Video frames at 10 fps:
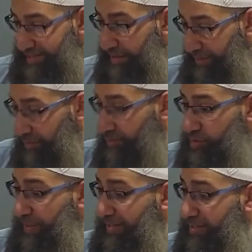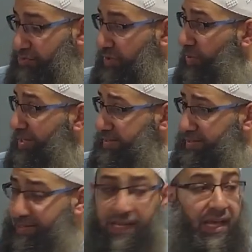accept and respect his
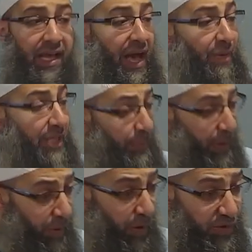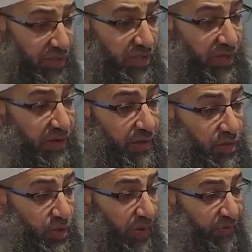requests. And when he proposes
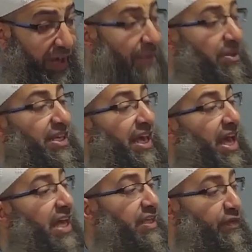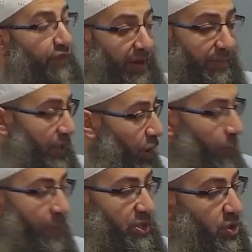to a family, any family
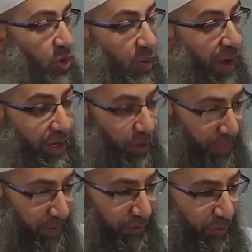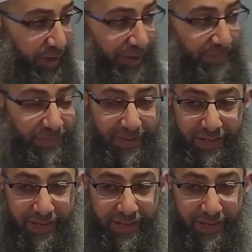opens the door wide open for him.